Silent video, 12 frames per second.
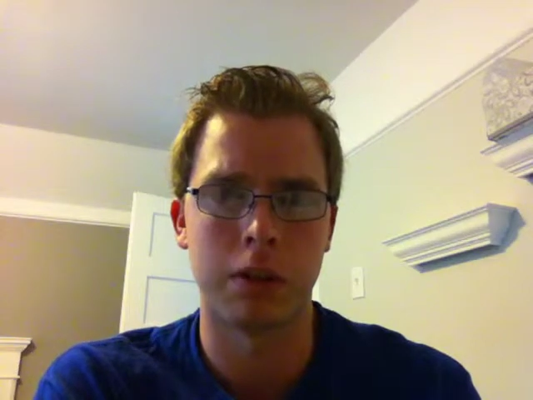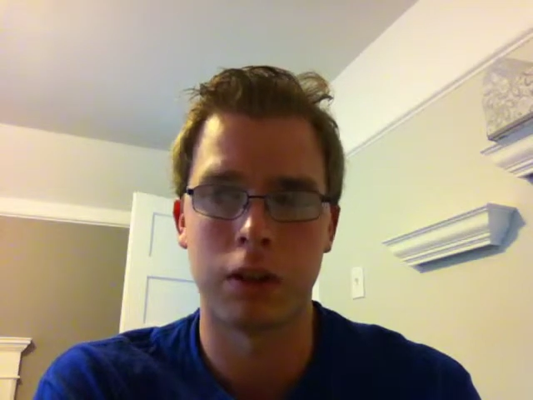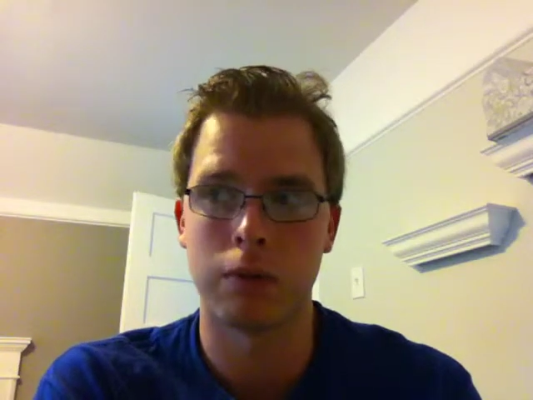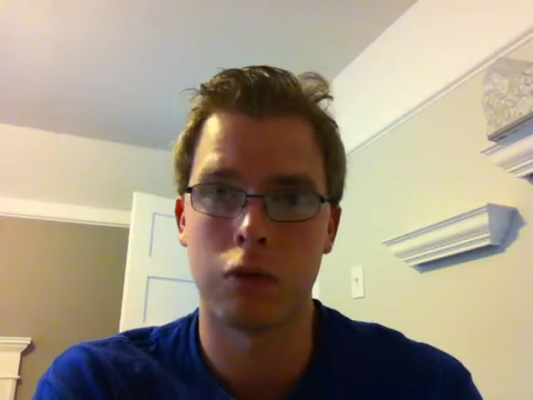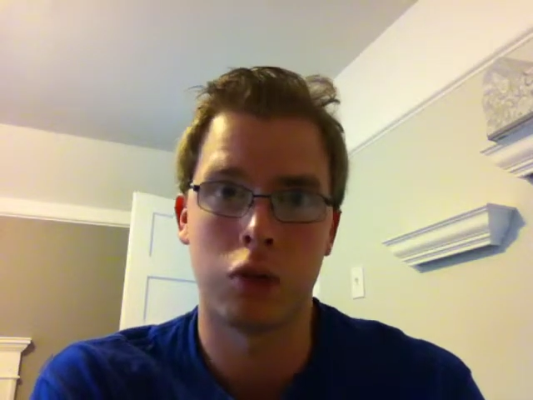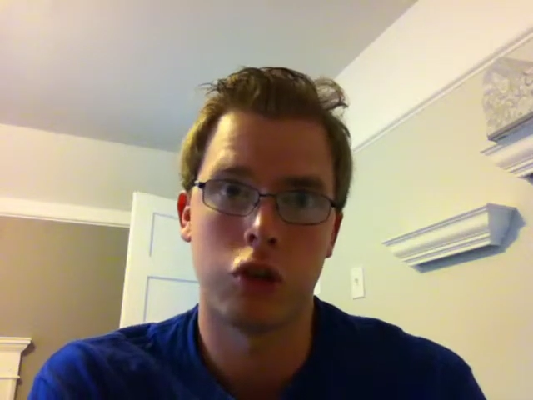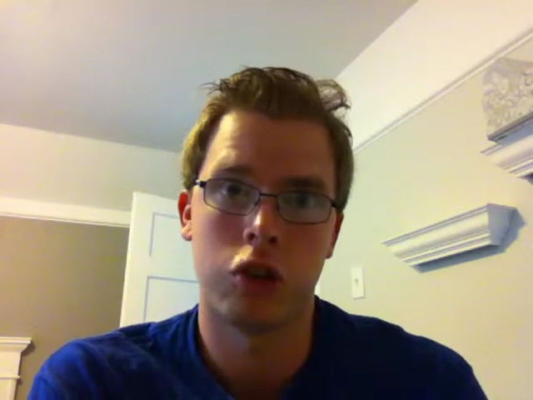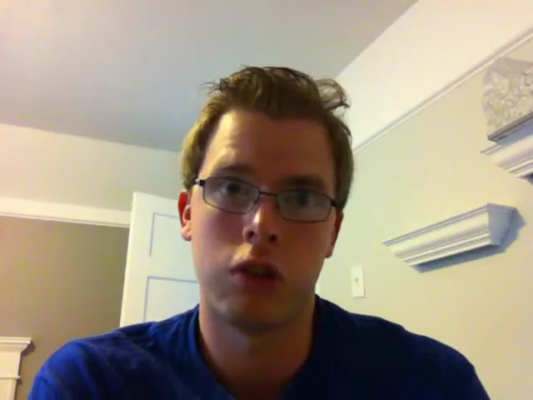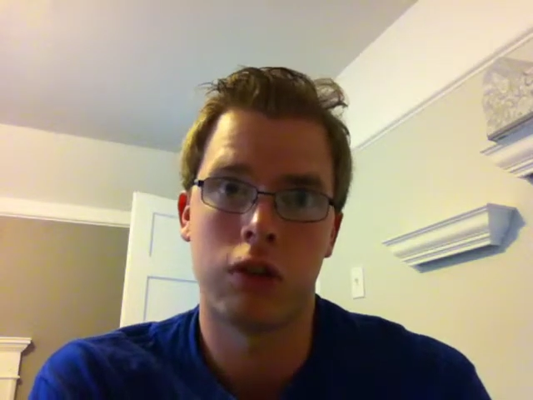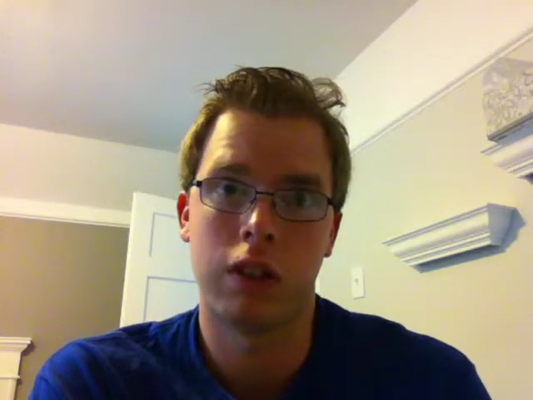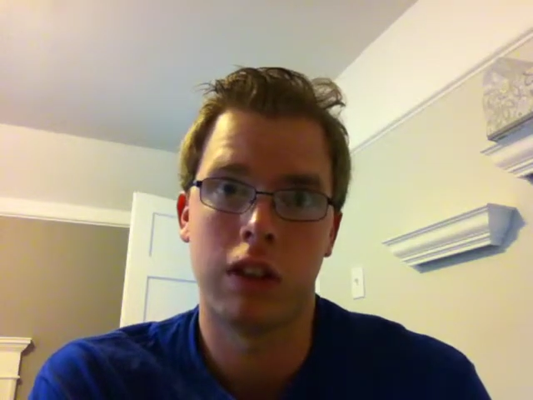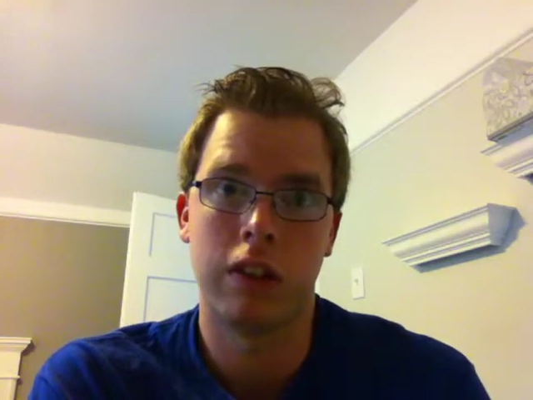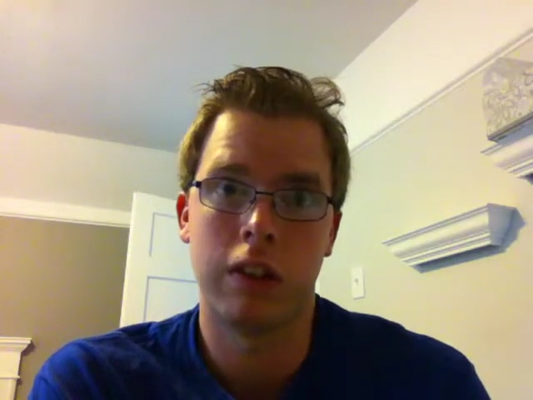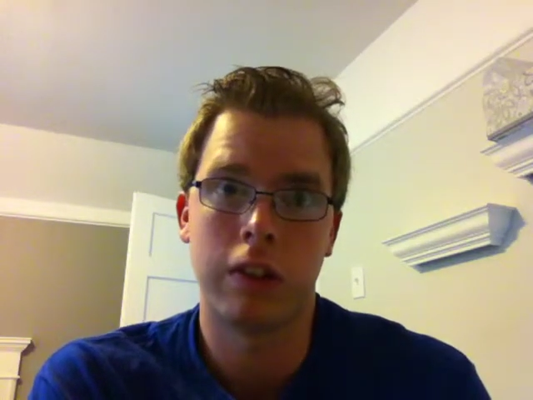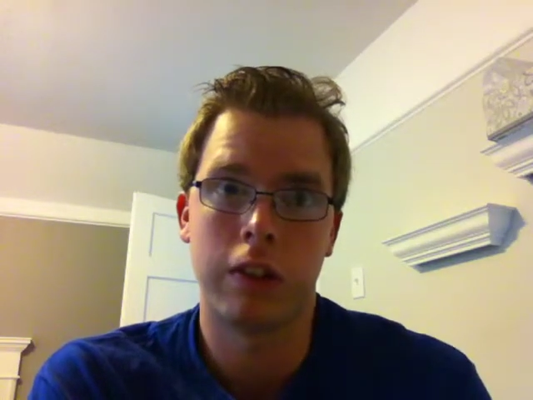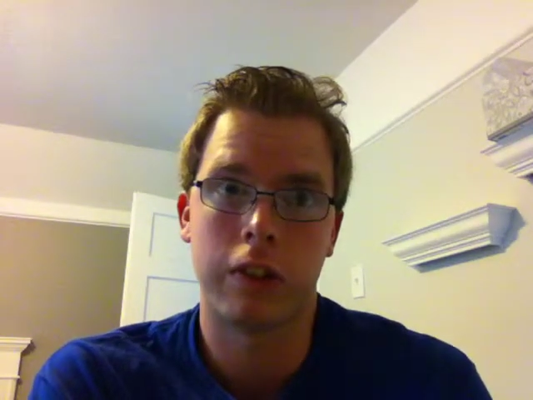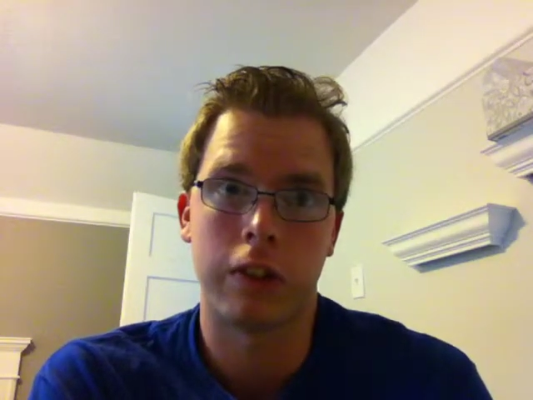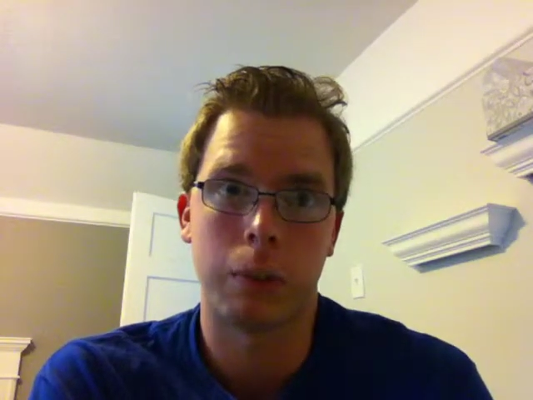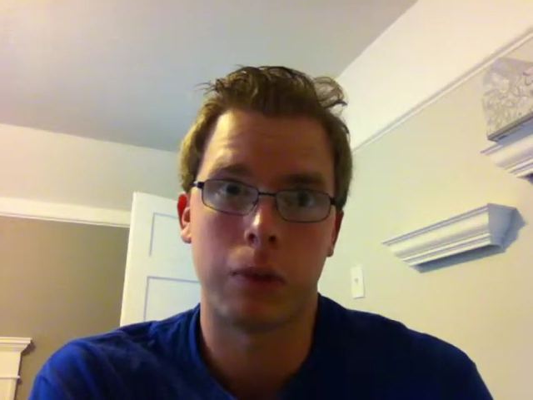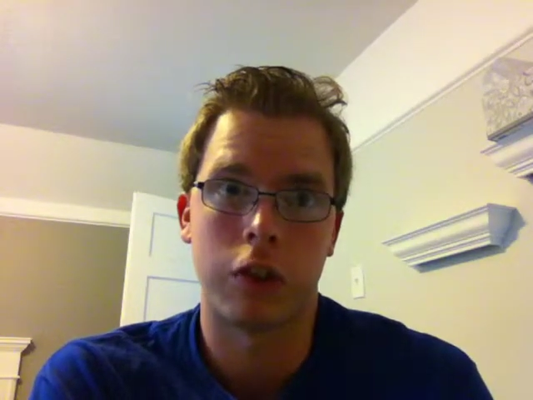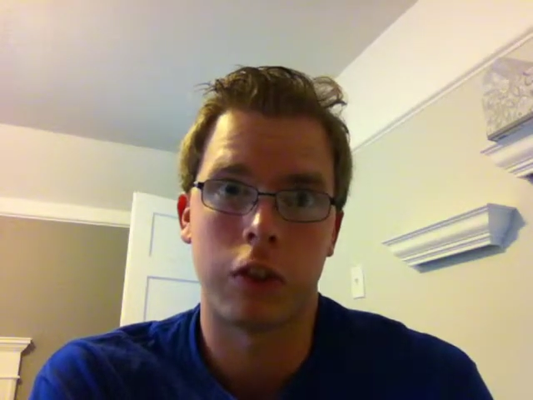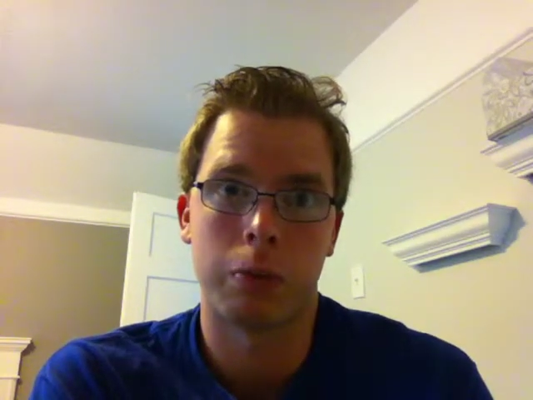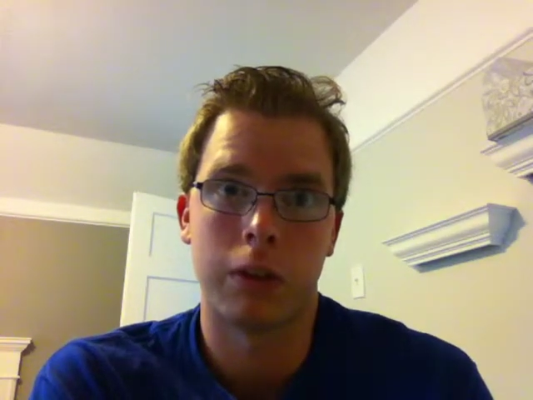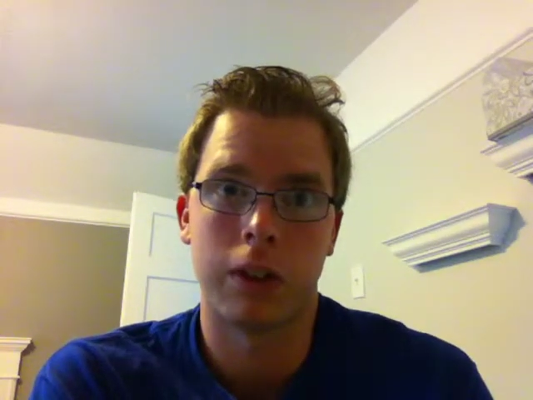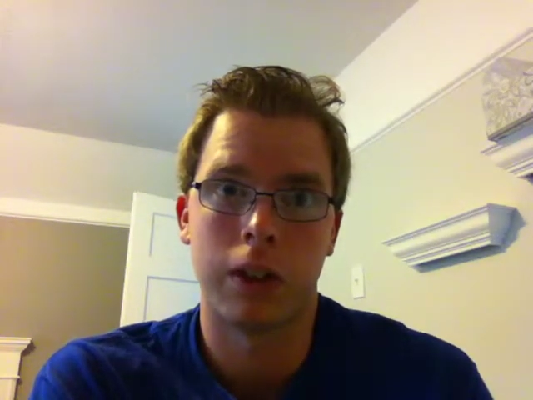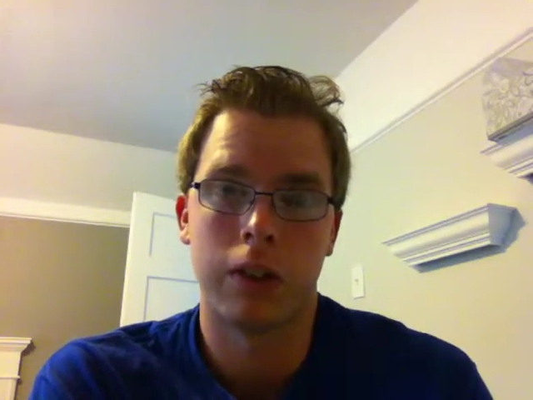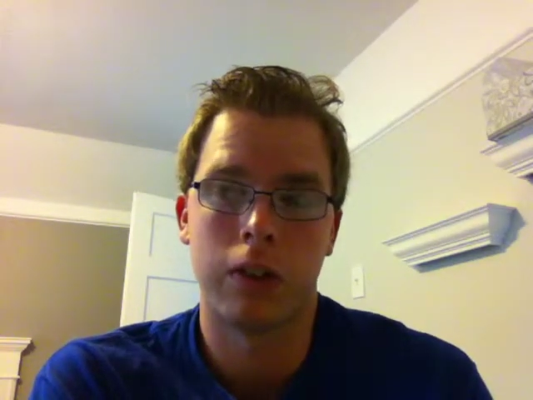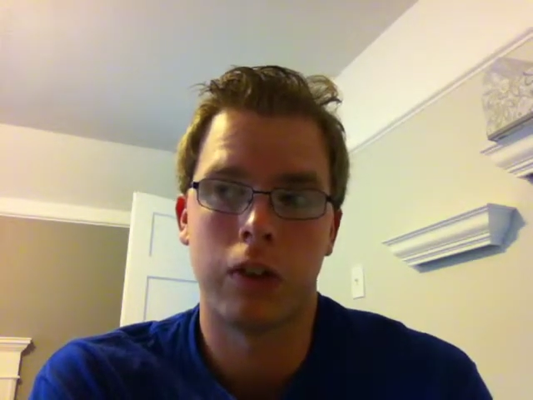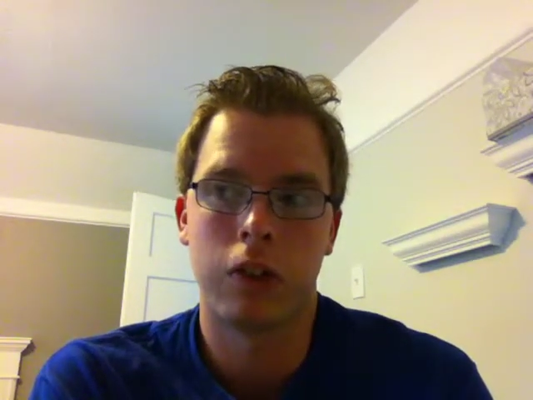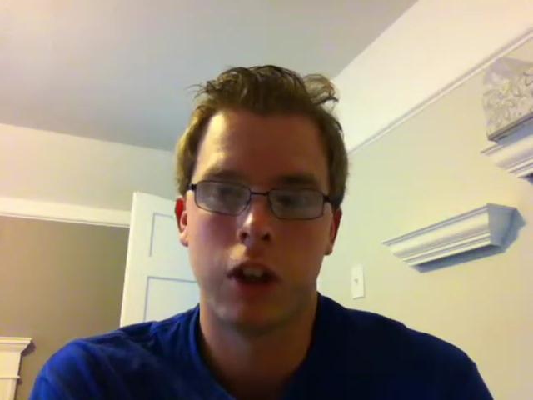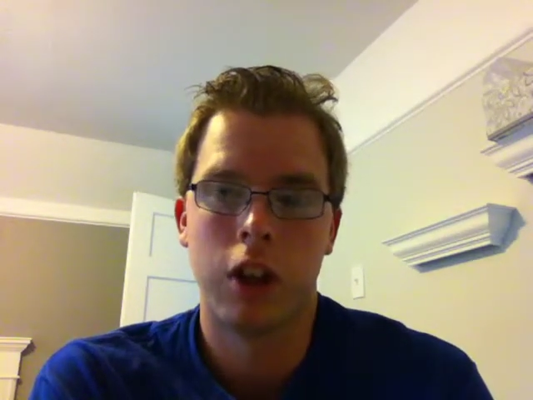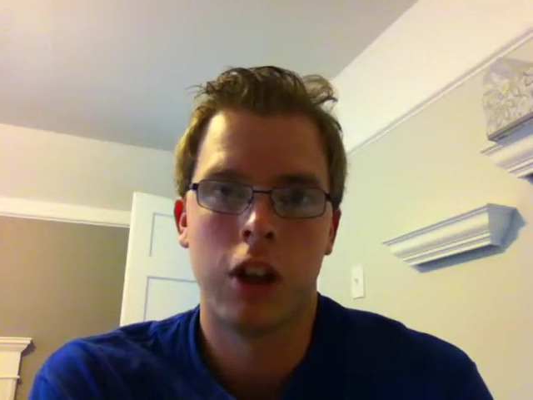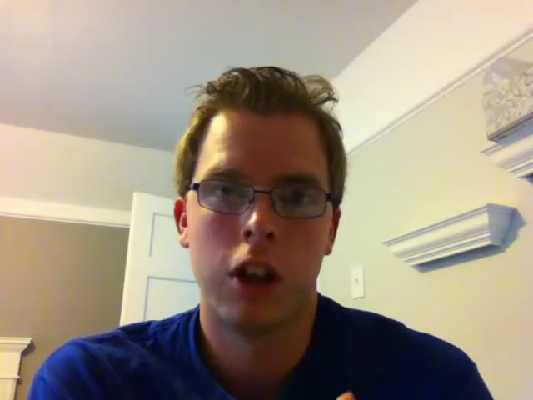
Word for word: but unfortunately he distanced himself because